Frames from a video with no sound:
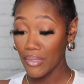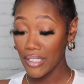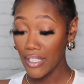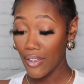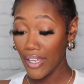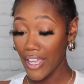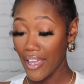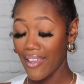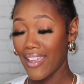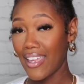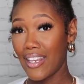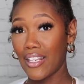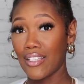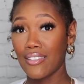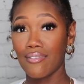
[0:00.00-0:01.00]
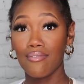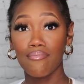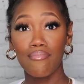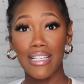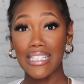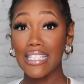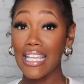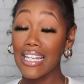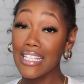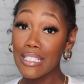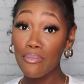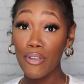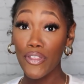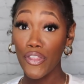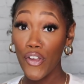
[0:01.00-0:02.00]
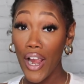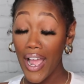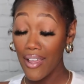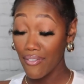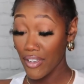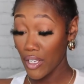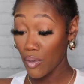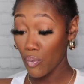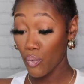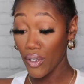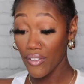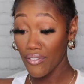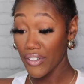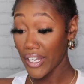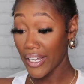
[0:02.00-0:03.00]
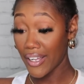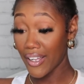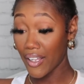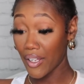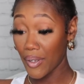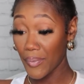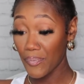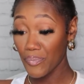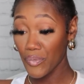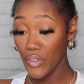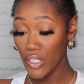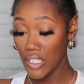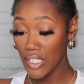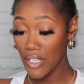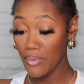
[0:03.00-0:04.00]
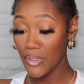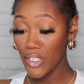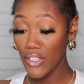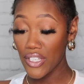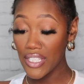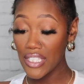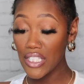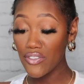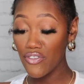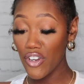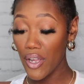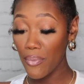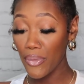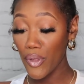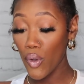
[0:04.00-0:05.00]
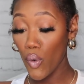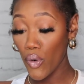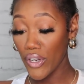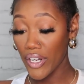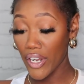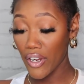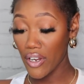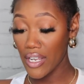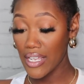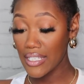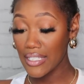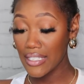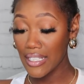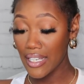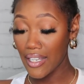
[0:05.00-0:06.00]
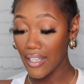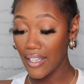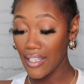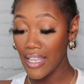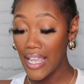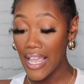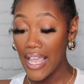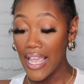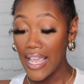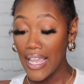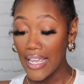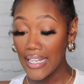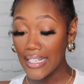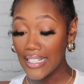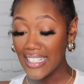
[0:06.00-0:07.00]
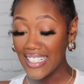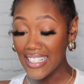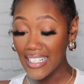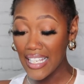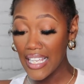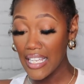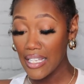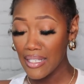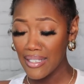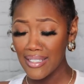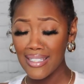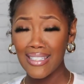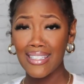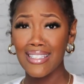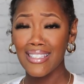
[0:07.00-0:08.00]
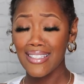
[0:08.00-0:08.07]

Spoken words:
So yeah, and my skin has been thriving with the serum. So this is from The Ordinary. It's a niacinamide.